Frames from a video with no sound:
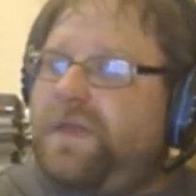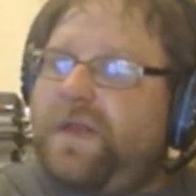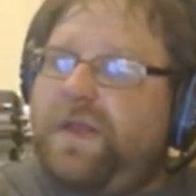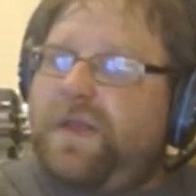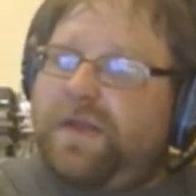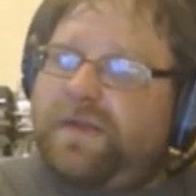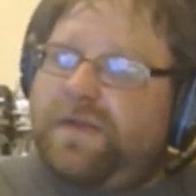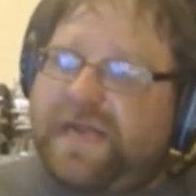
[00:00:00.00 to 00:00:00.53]

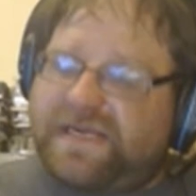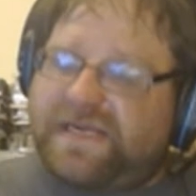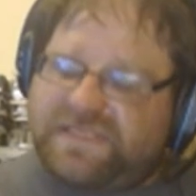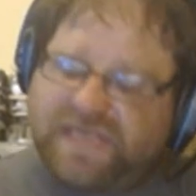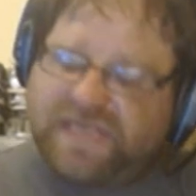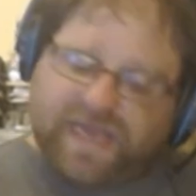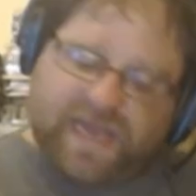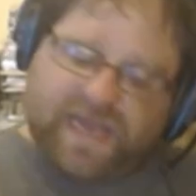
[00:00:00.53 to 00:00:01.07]
Next
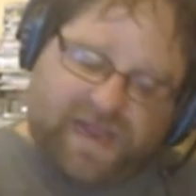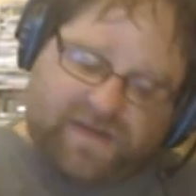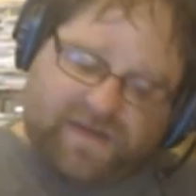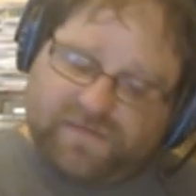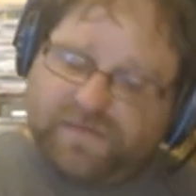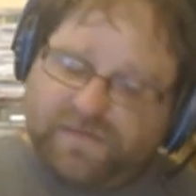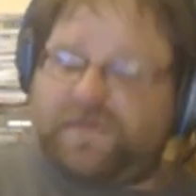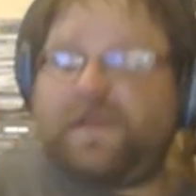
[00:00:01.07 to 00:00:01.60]
I have,
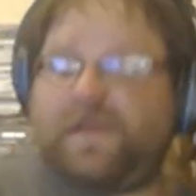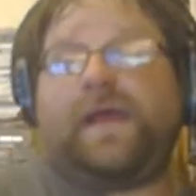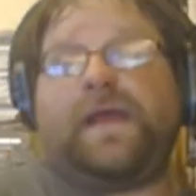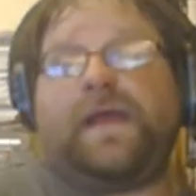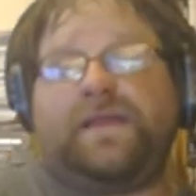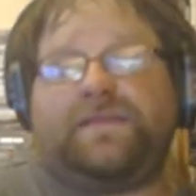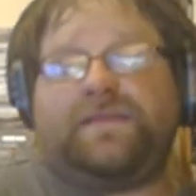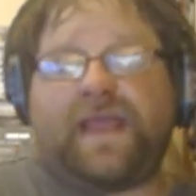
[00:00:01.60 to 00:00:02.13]

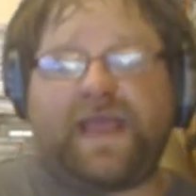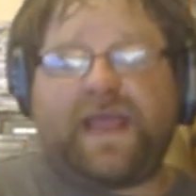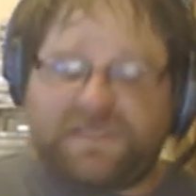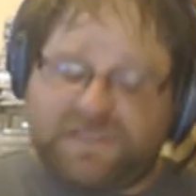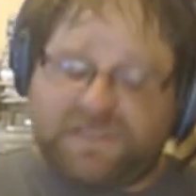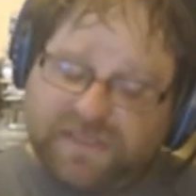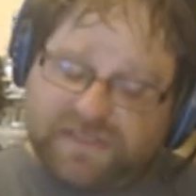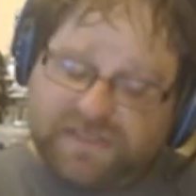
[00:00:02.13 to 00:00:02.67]
and
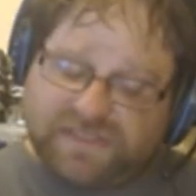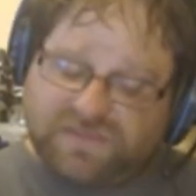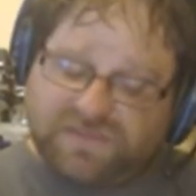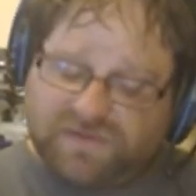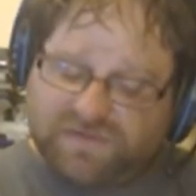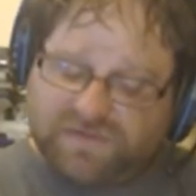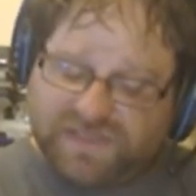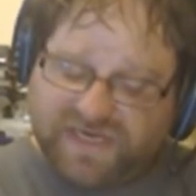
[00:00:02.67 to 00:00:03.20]
actually this one
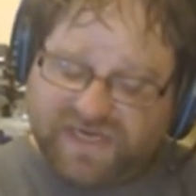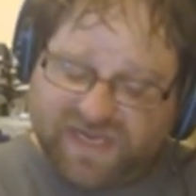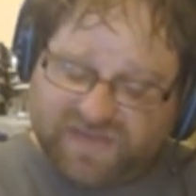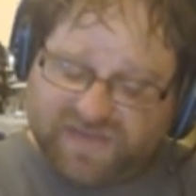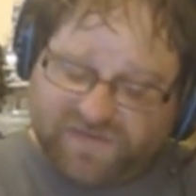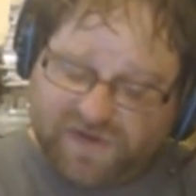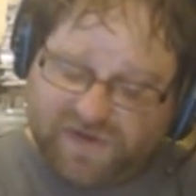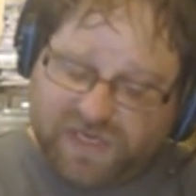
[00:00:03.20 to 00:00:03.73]
was
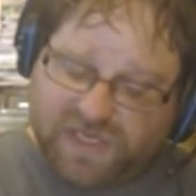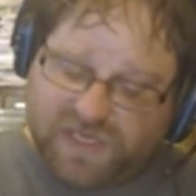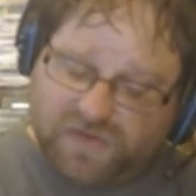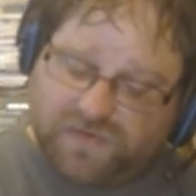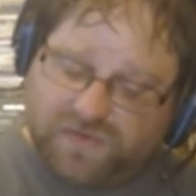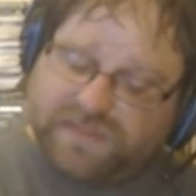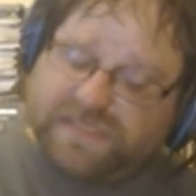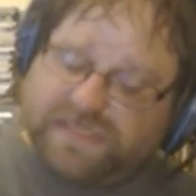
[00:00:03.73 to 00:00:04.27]
very cute,
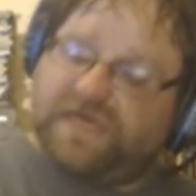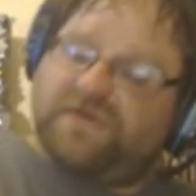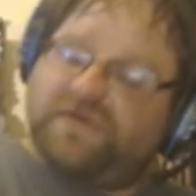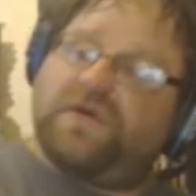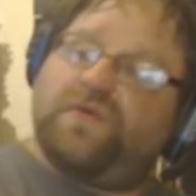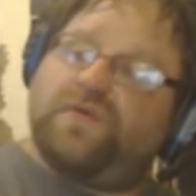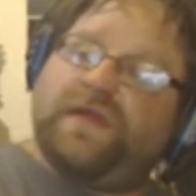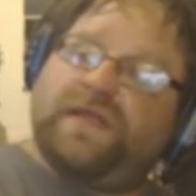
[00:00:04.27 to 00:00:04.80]
Terra
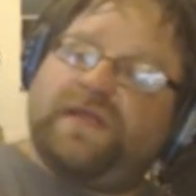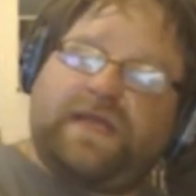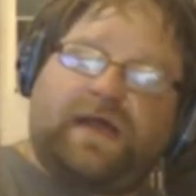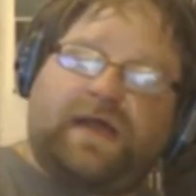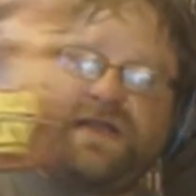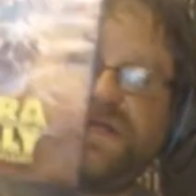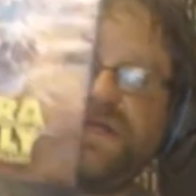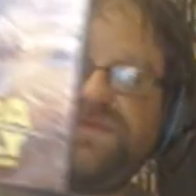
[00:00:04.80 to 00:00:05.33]
Willy
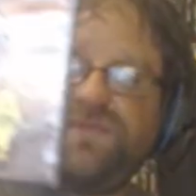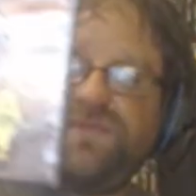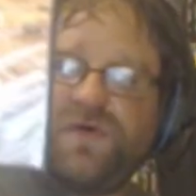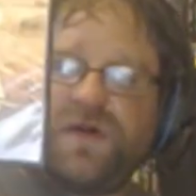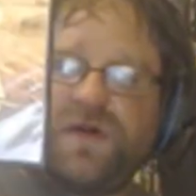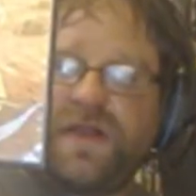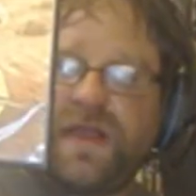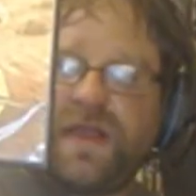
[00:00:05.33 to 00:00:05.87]

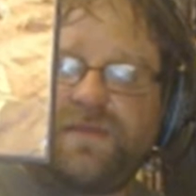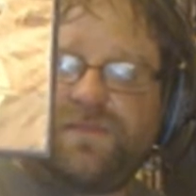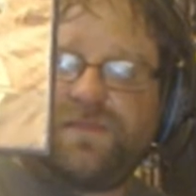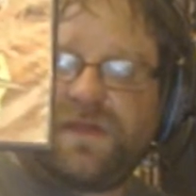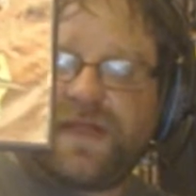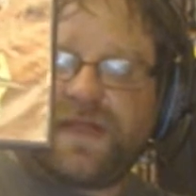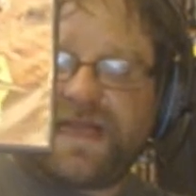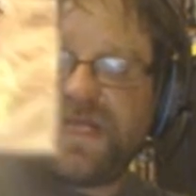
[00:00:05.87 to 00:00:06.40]
Unexplored
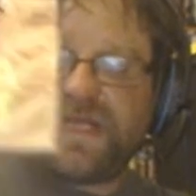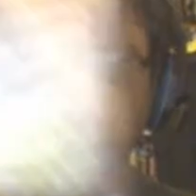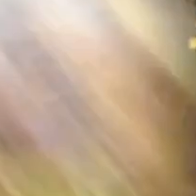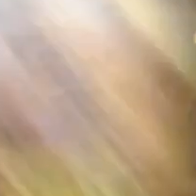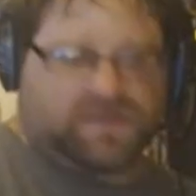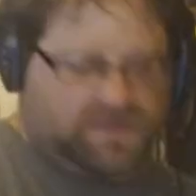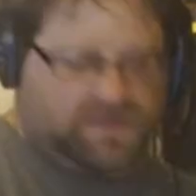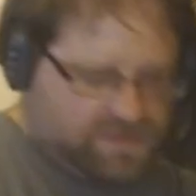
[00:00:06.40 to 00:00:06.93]
Planet.
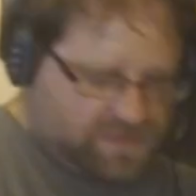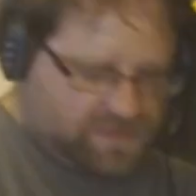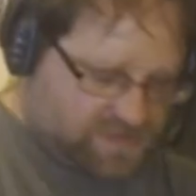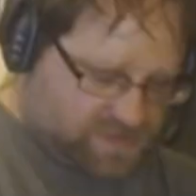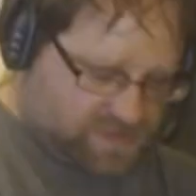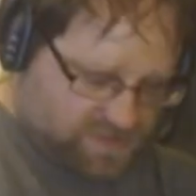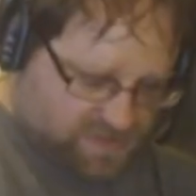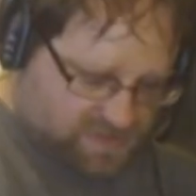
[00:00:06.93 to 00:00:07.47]

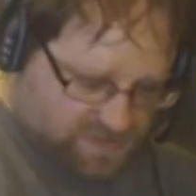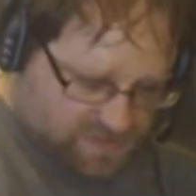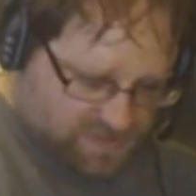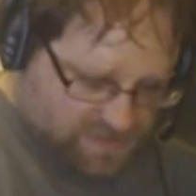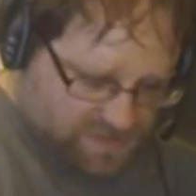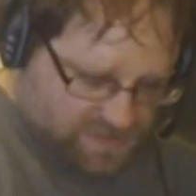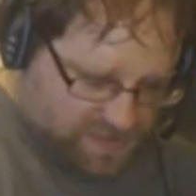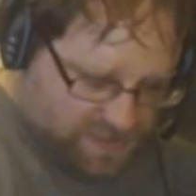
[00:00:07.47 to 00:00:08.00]

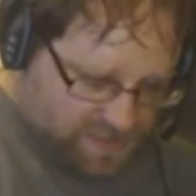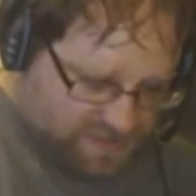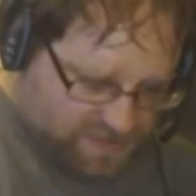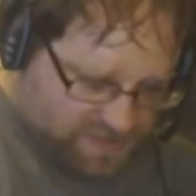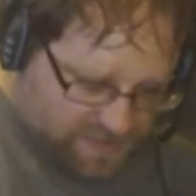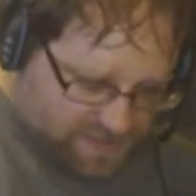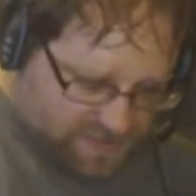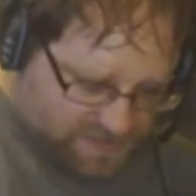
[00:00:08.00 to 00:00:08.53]
It's
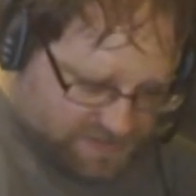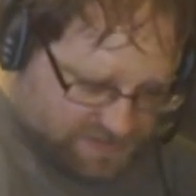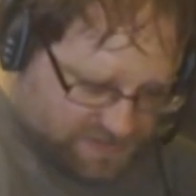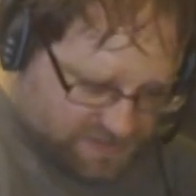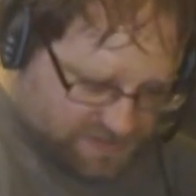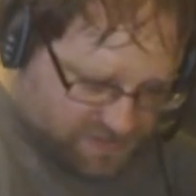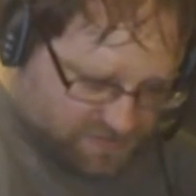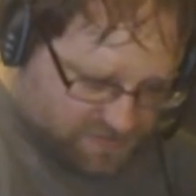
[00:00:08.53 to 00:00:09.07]
hard to see
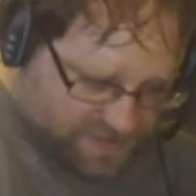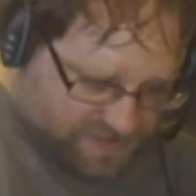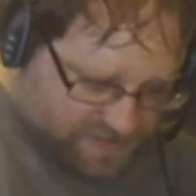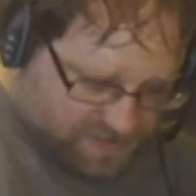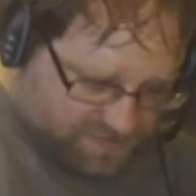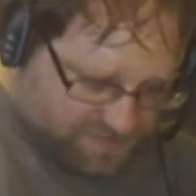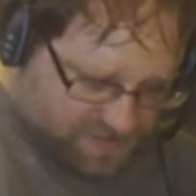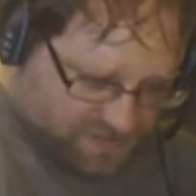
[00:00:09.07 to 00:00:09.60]
the director,
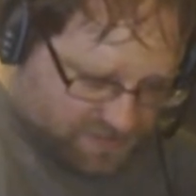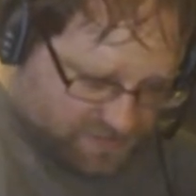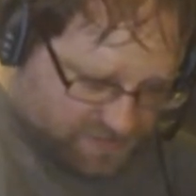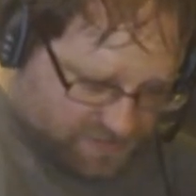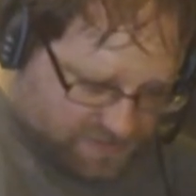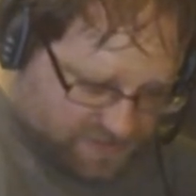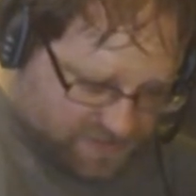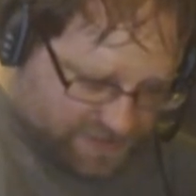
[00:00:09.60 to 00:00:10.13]
but it
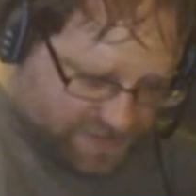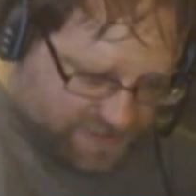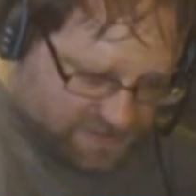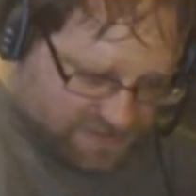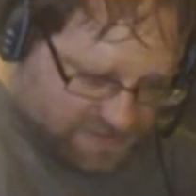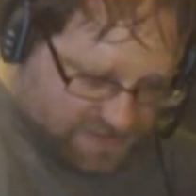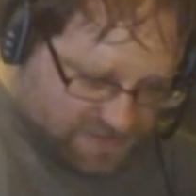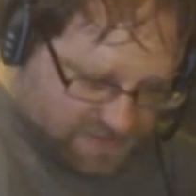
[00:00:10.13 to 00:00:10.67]
looks like
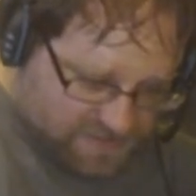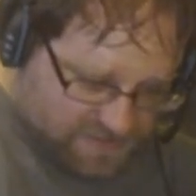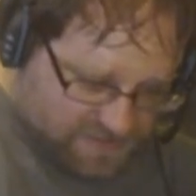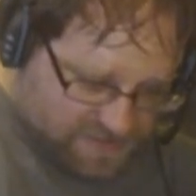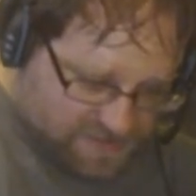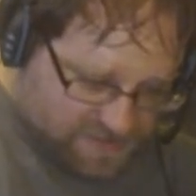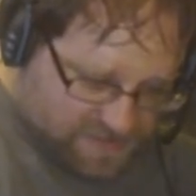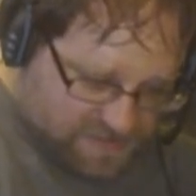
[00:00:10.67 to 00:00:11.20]
it's
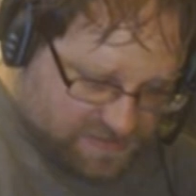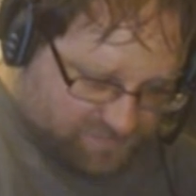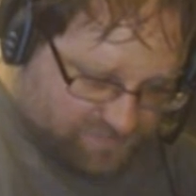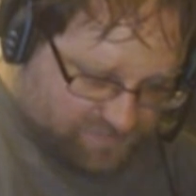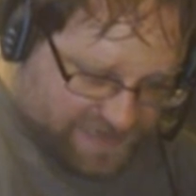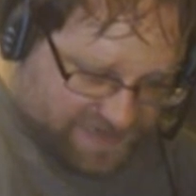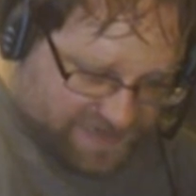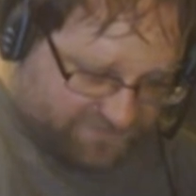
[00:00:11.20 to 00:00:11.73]

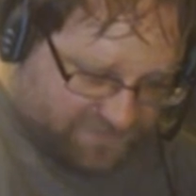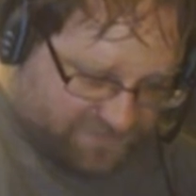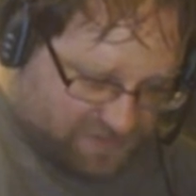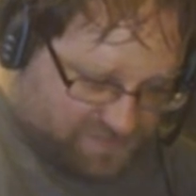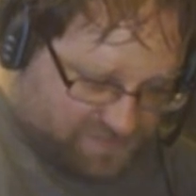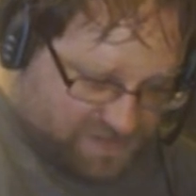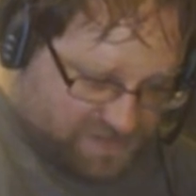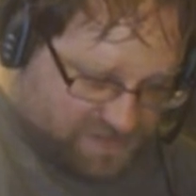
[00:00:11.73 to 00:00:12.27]
Back
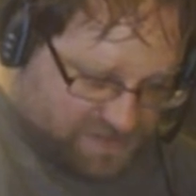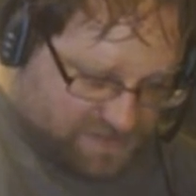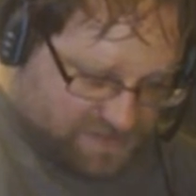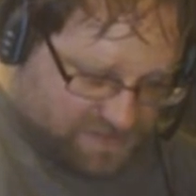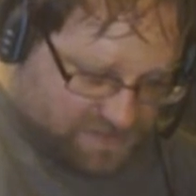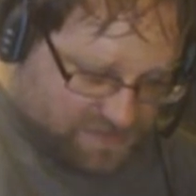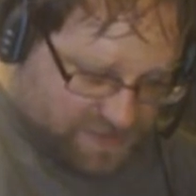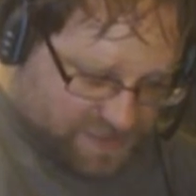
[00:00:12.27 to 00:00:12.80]
Films
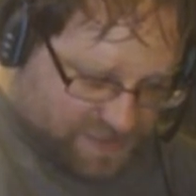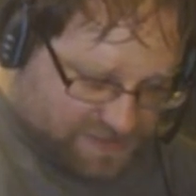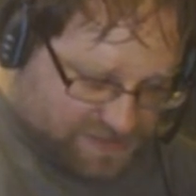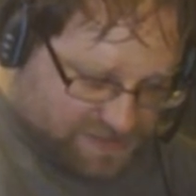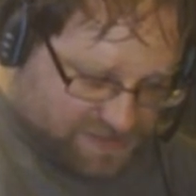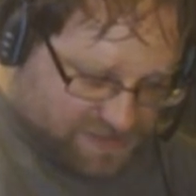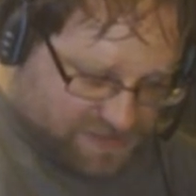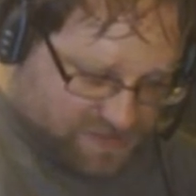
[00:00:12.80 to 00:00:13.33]

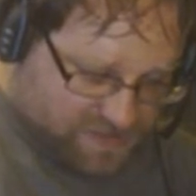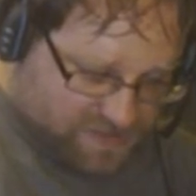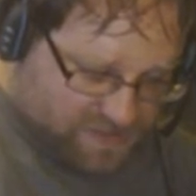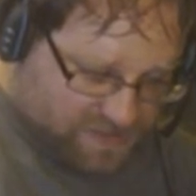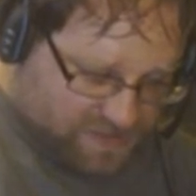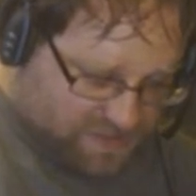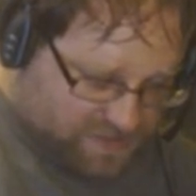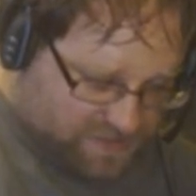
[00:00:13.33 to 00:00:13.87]

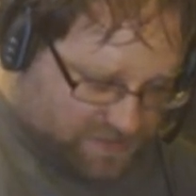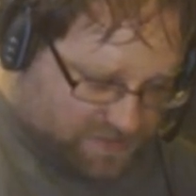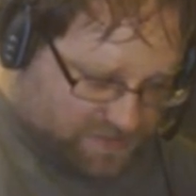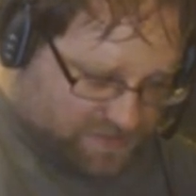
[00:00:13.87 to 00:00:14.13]
International.